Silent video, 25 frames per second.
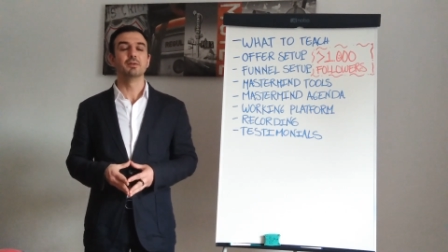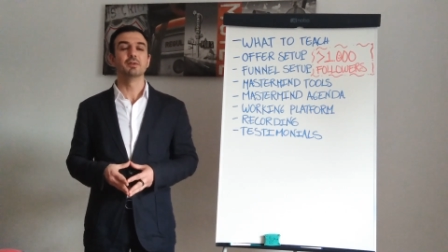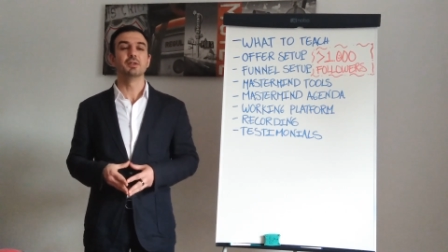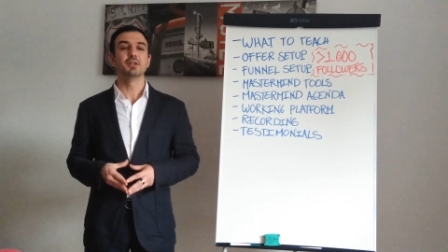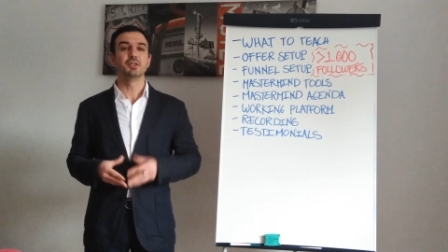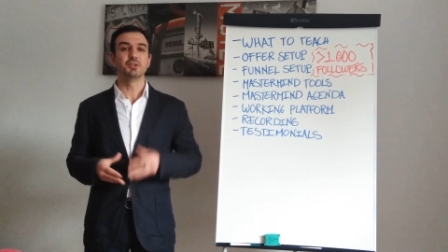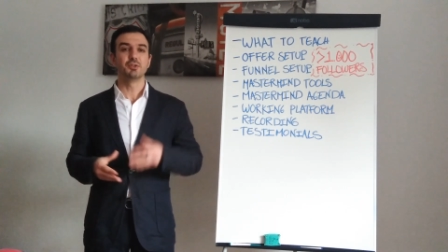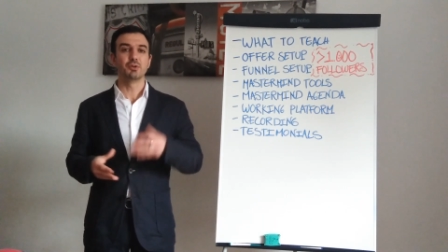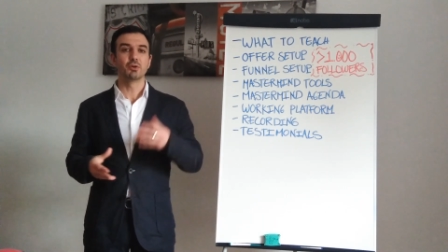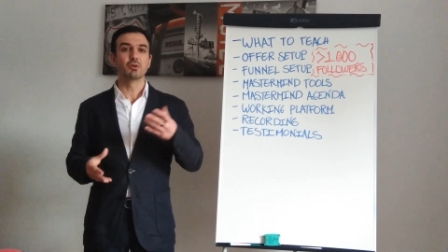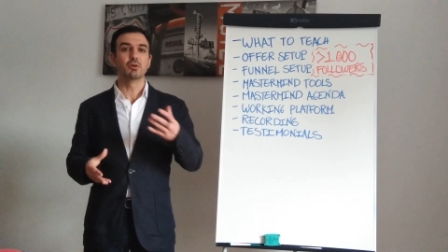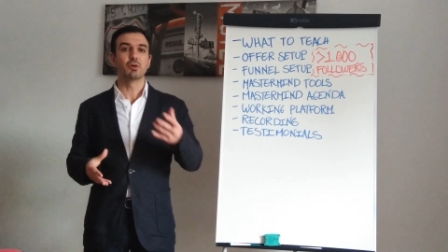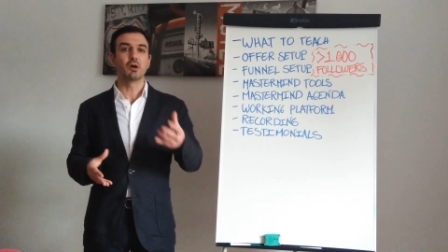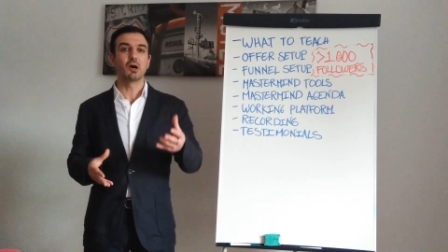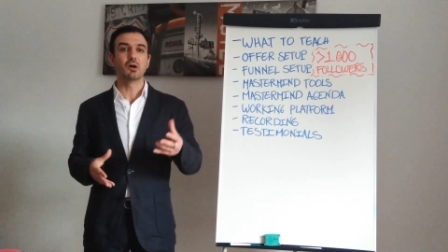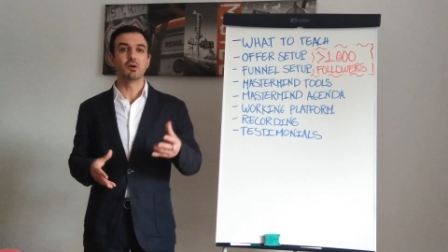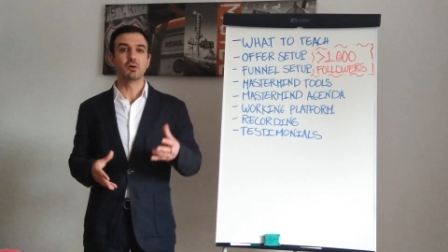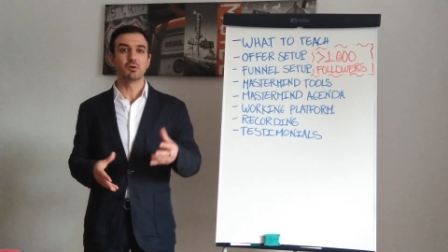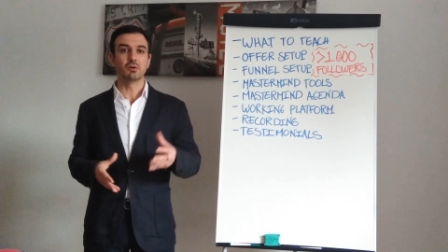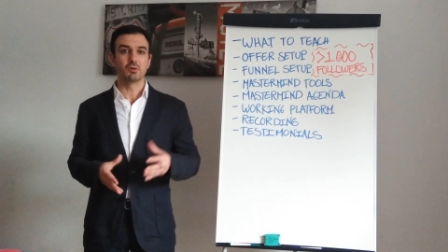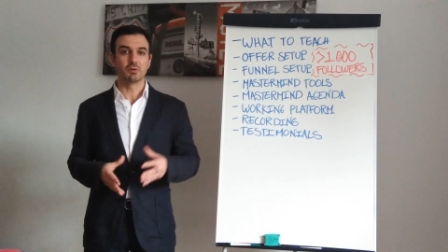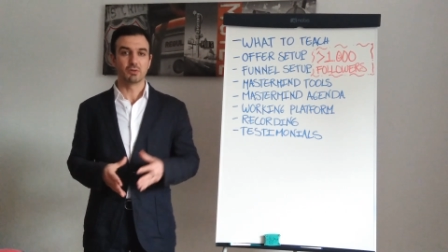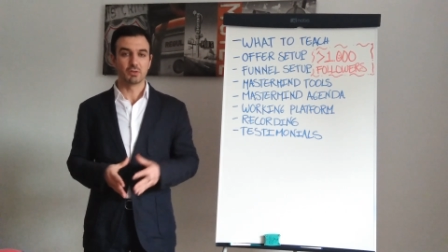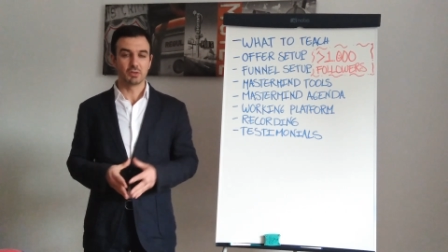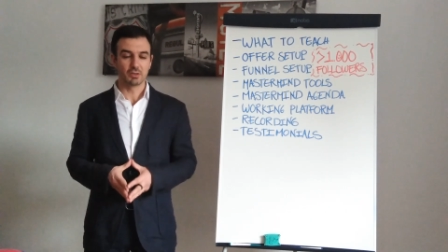in your
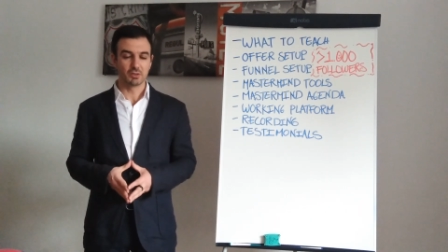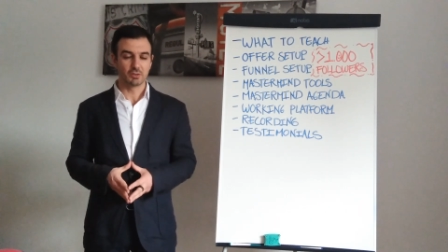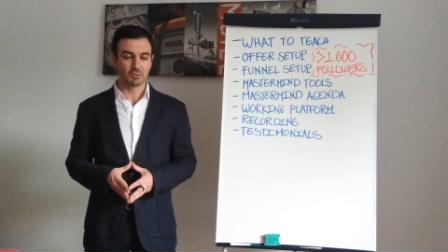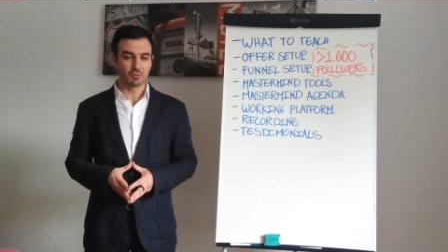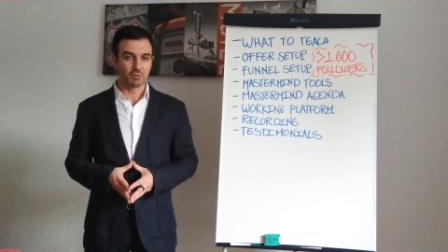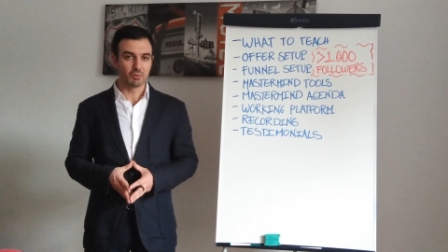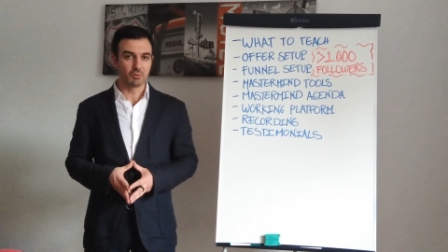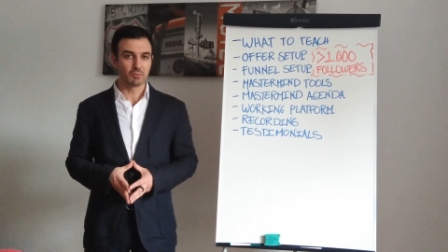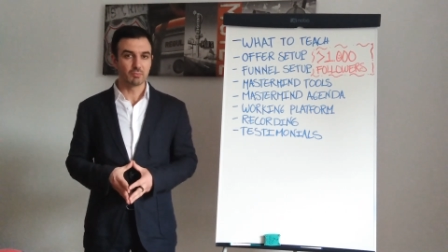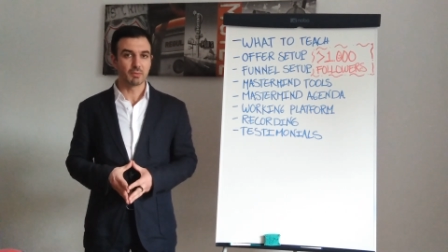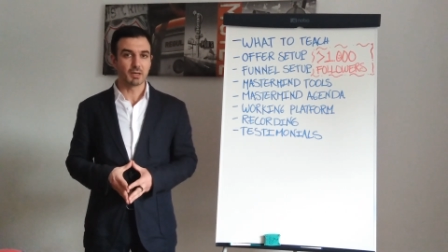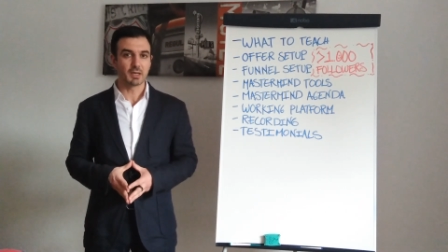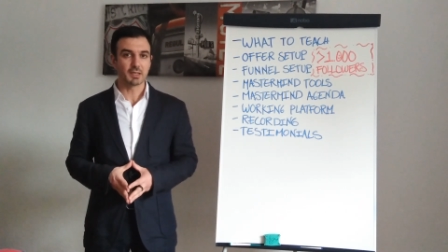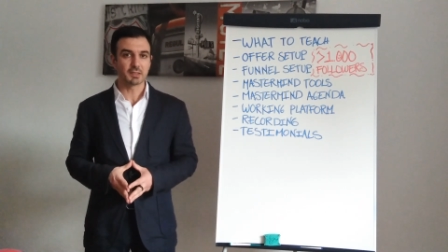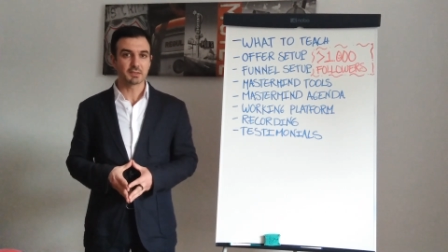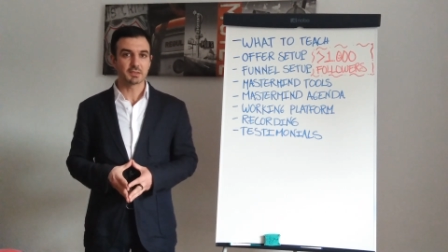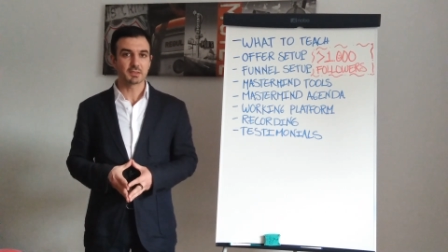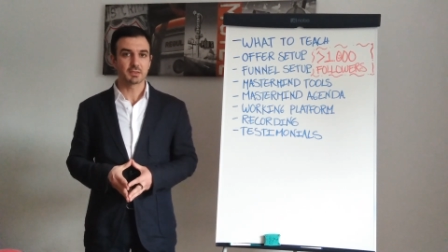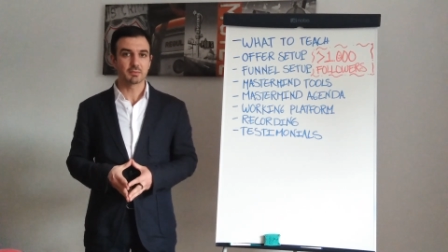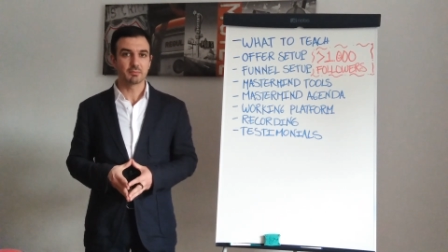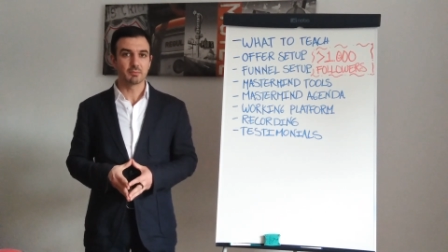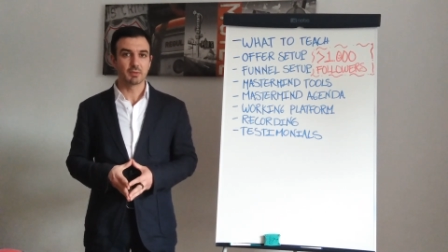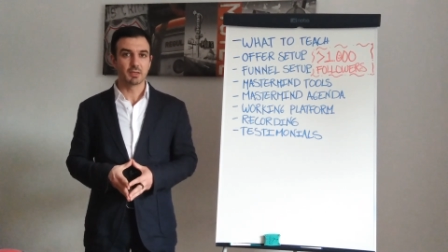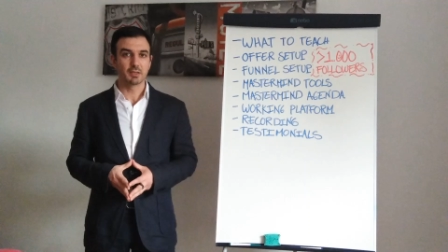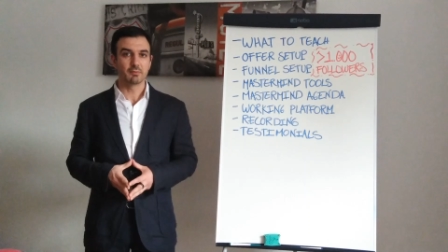own
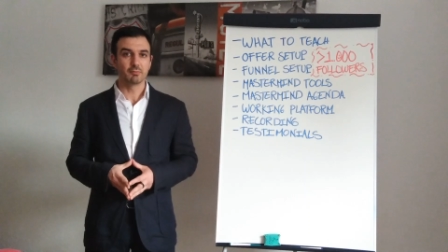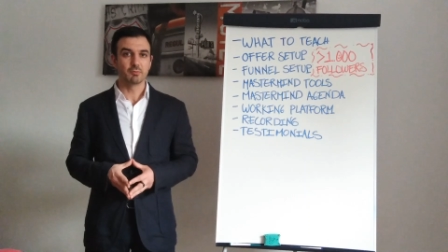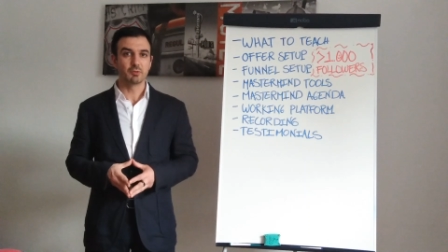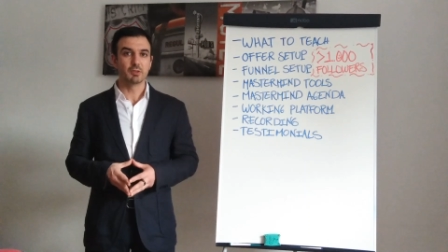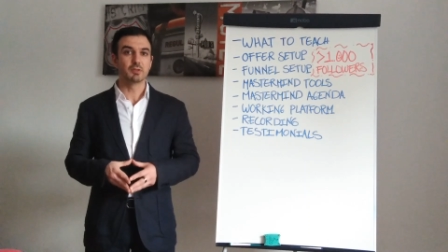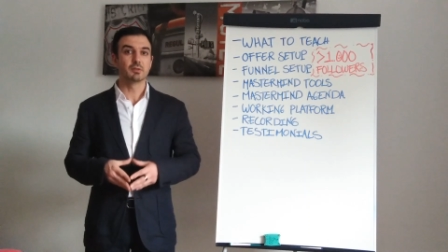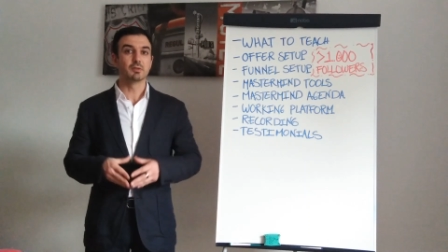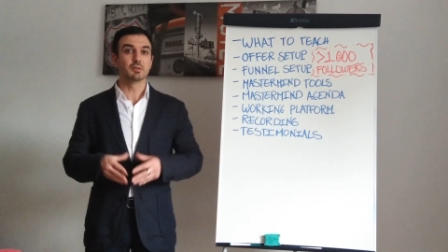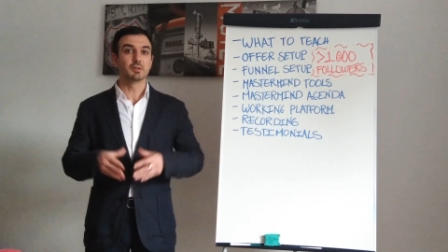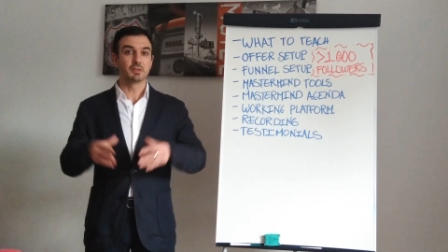mastermind with